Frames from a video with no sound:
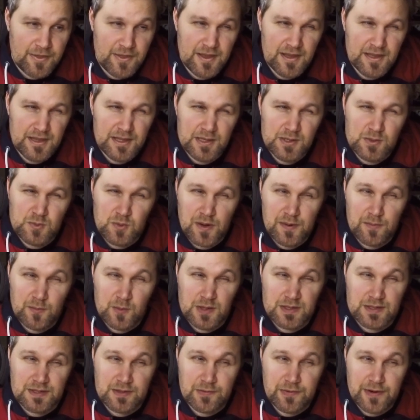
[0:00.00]
I think this one
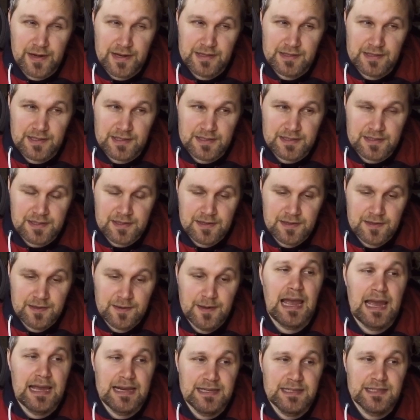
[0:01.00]
was Great Tusk,
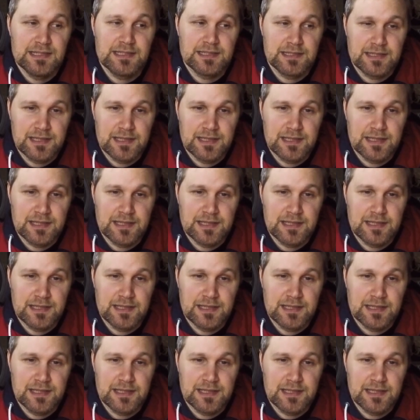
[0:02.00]
and it's